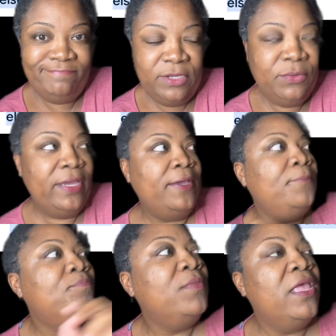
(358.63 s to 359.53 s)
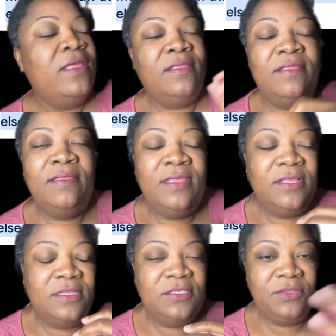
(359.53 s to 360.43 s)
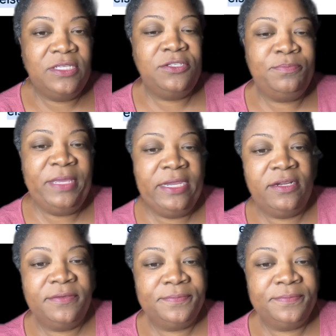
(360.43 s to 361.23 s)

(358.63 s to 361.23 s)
Okay? So these are bigger.